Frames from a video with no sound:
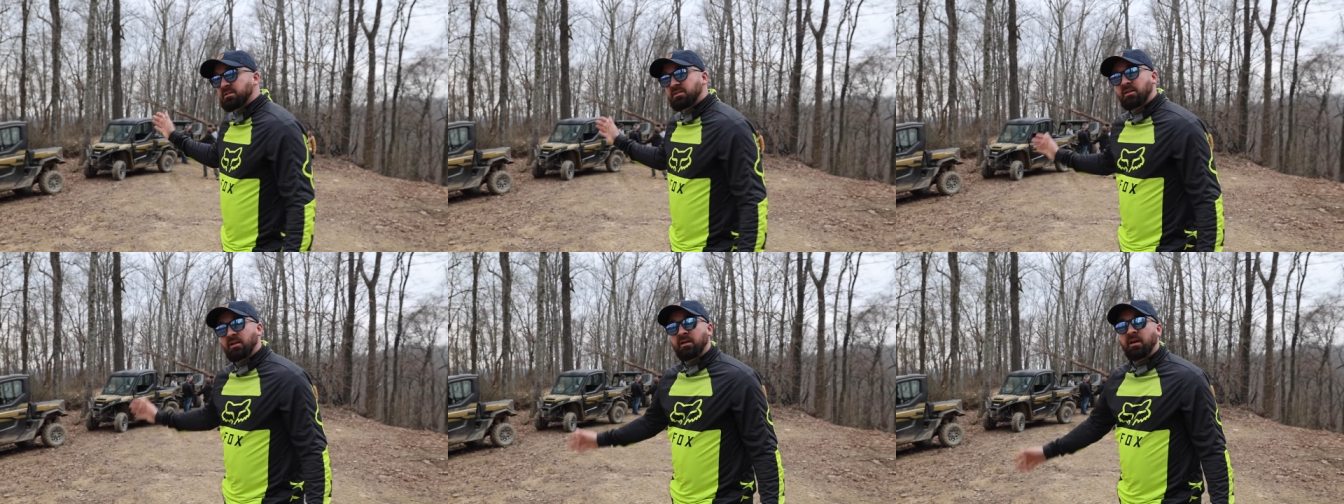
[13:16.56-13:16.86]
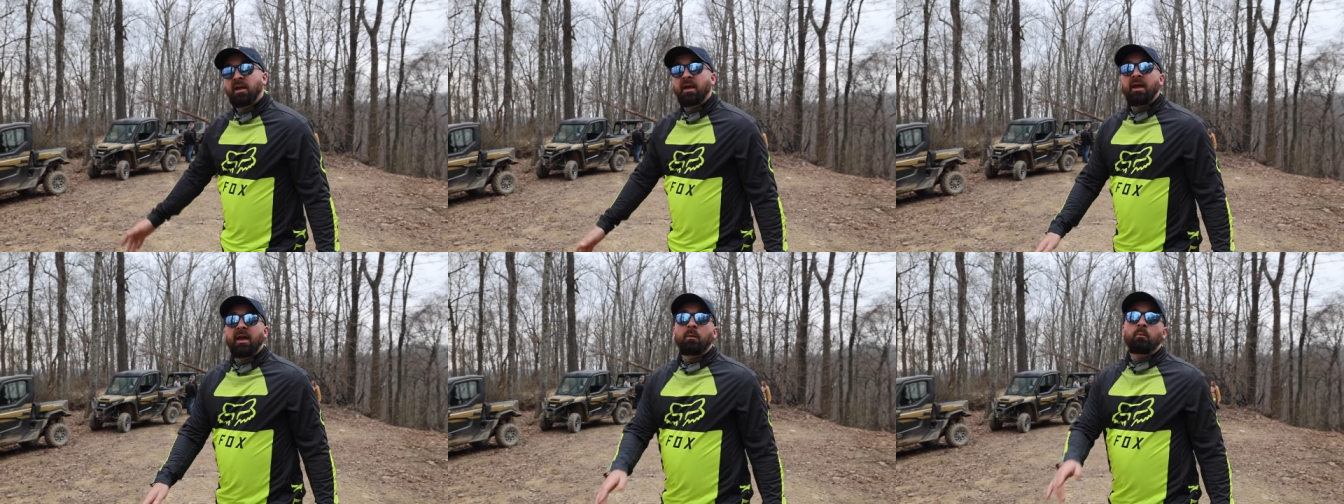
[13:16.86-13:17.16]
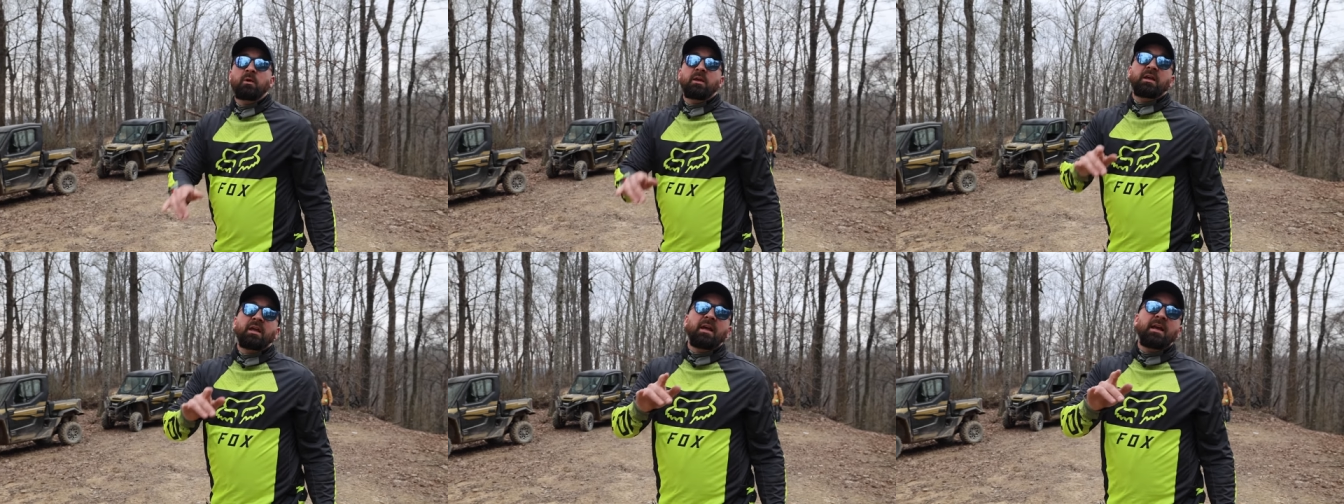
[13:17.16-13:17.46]
is it. And
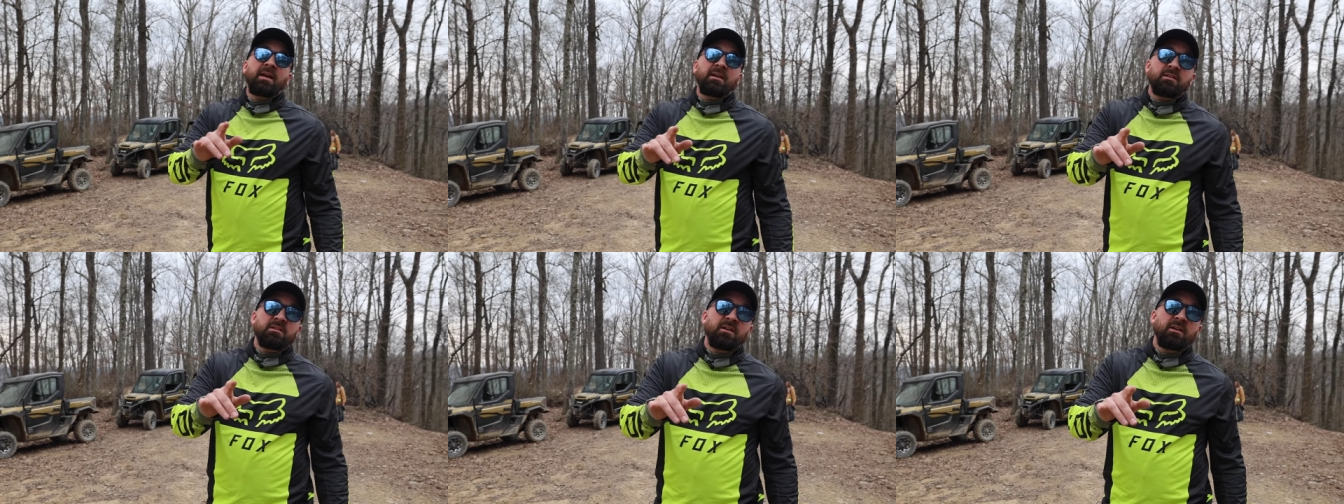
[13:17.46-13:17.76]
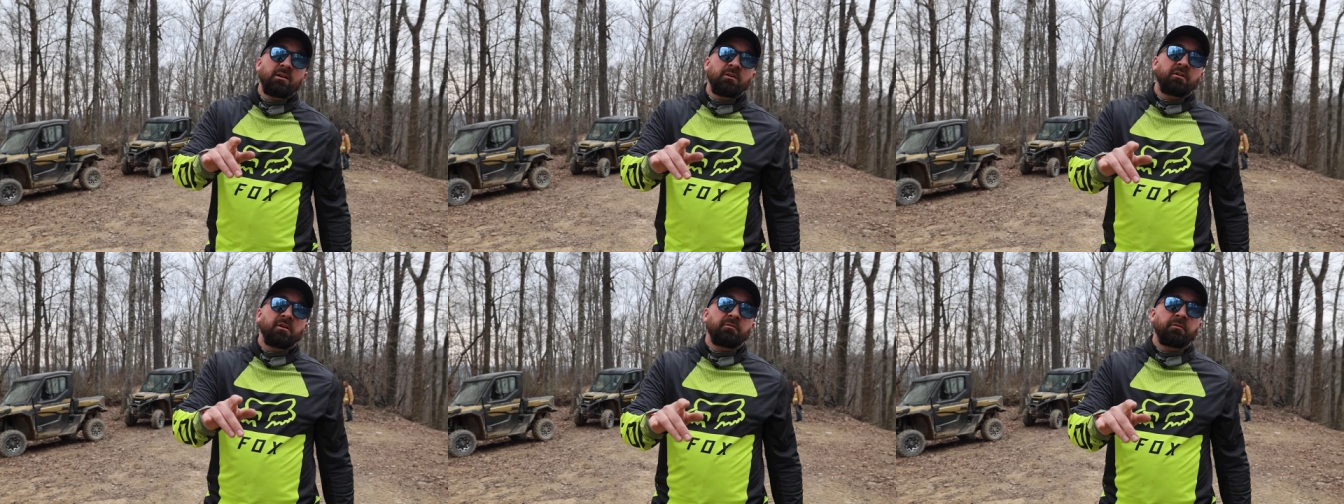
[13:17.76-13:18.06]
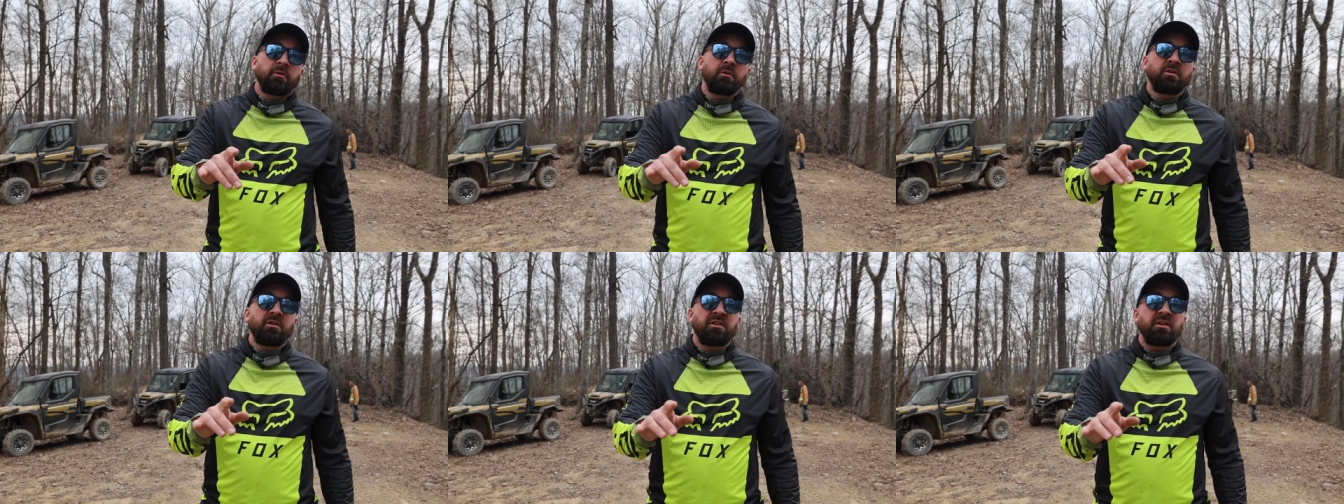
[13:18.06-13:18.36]
we can't say enough
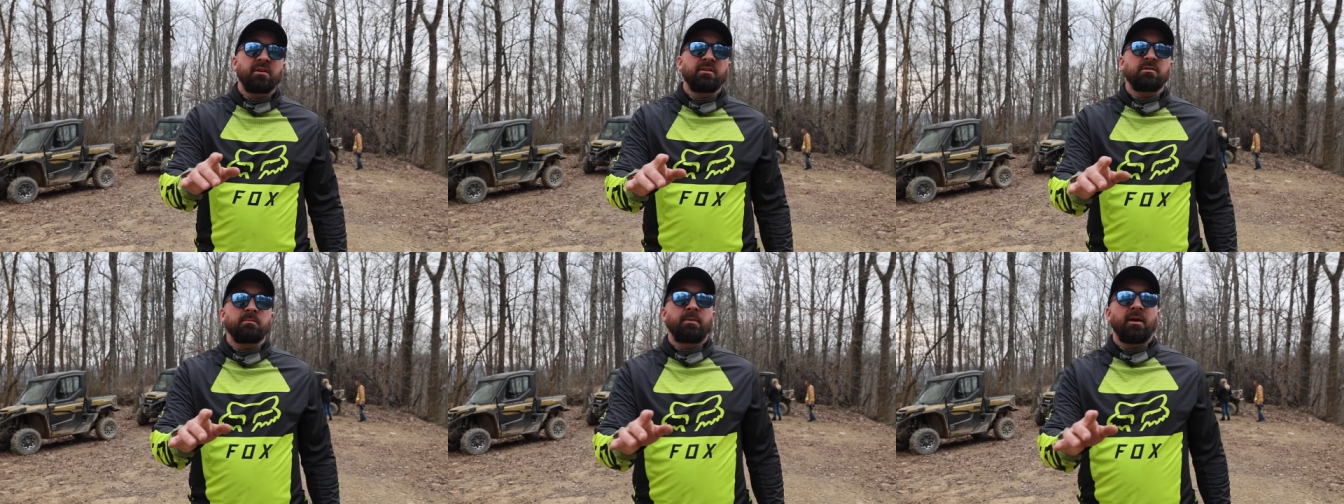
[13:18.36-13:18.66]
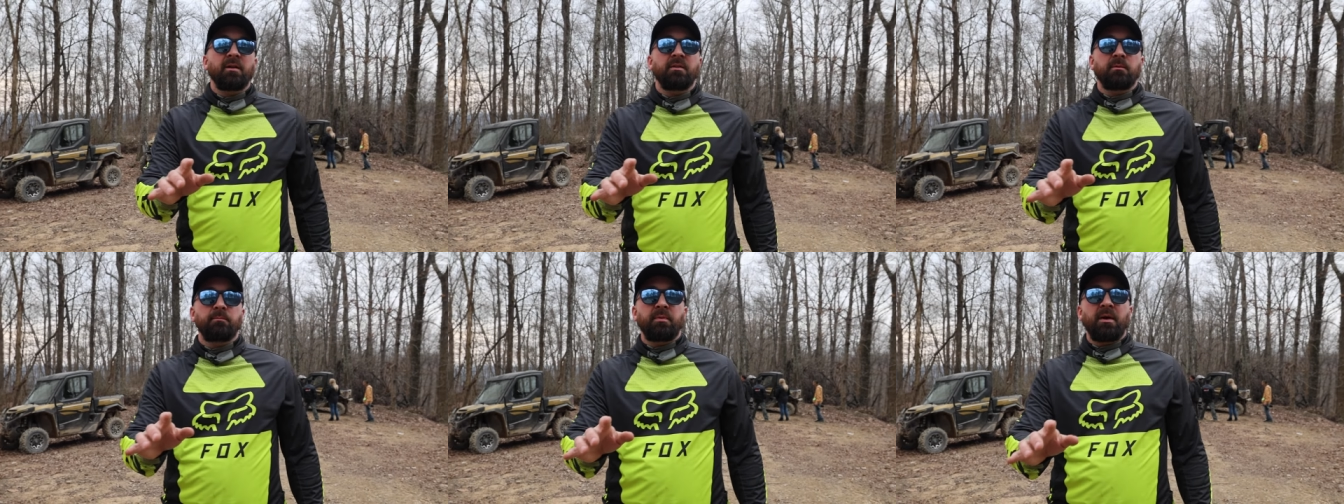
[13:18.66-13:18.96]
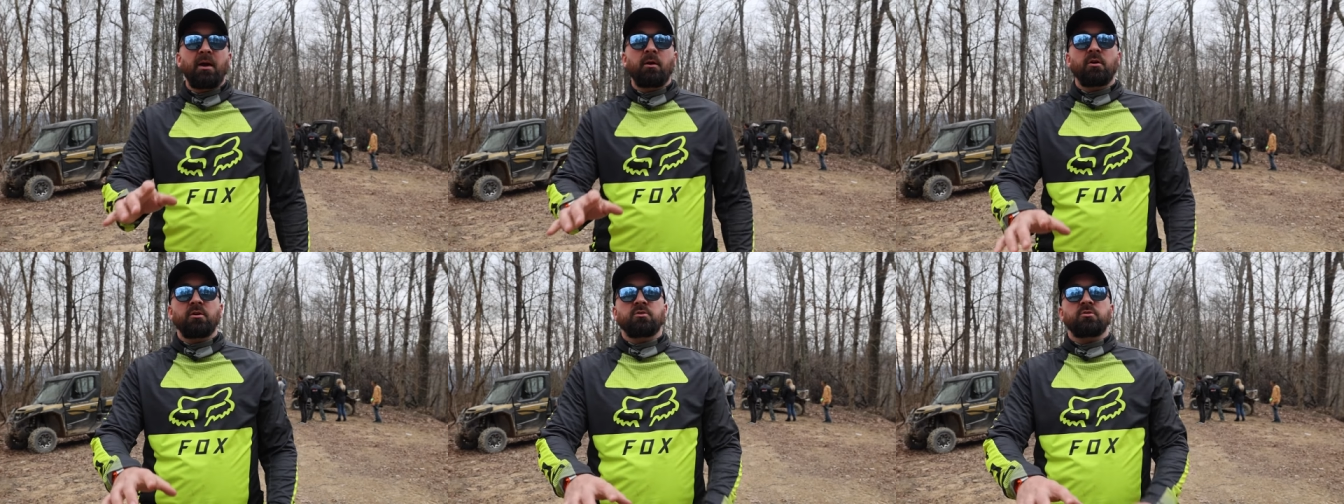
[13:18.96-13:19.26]
good things about the
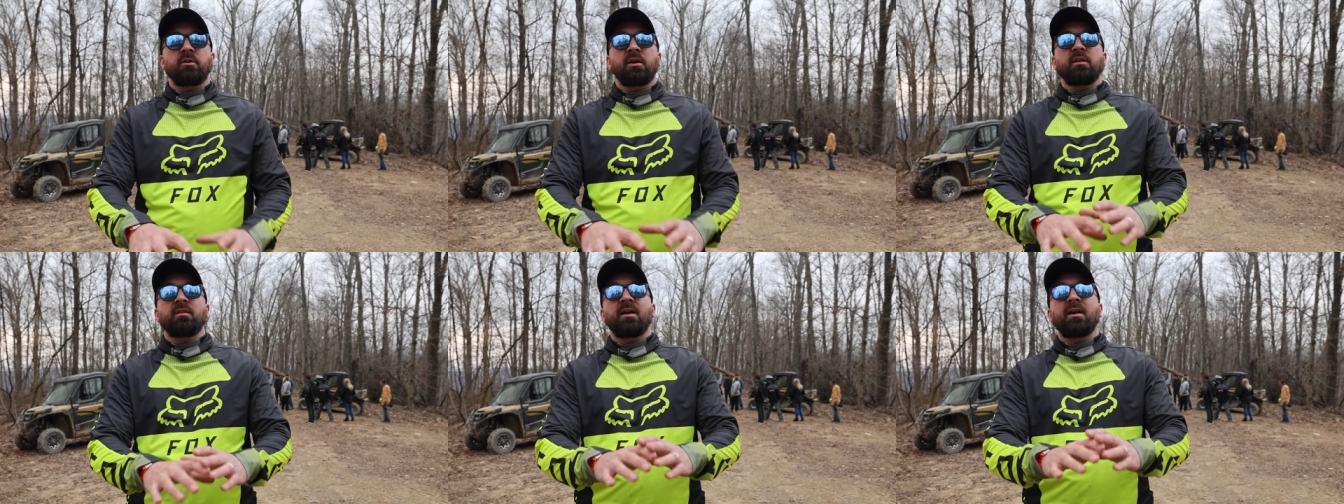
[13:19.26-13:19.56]
powertrain.